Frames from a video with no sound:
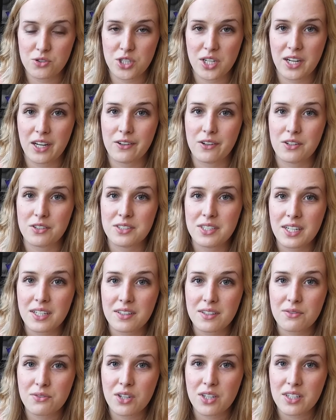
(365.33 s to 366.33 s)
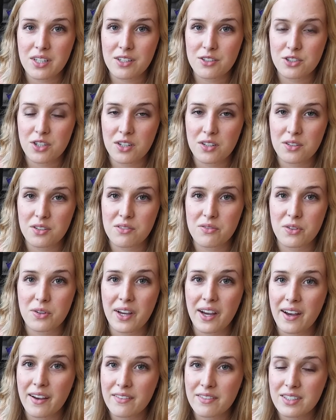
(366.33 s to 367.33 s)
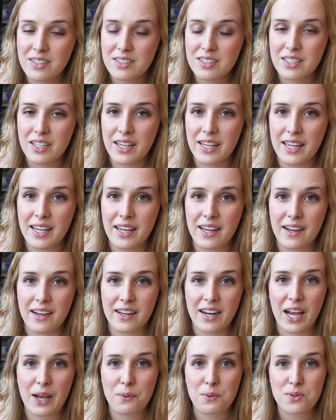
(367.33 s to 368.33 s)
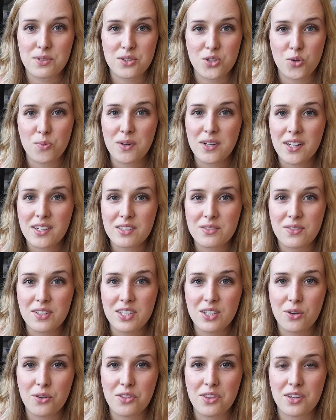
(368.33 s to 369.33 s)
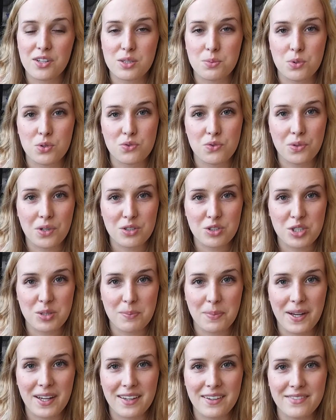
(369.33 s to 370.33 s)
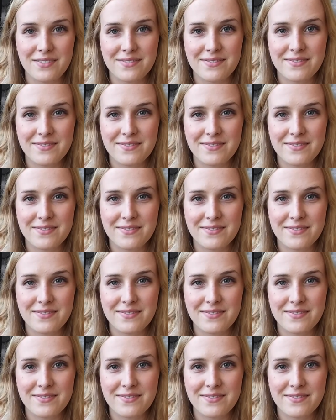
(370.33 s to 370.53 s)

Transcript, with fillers: Check out our daily vlogging channel if you haven't, and I will see you in my next video. Thanks so much for watching. Bye!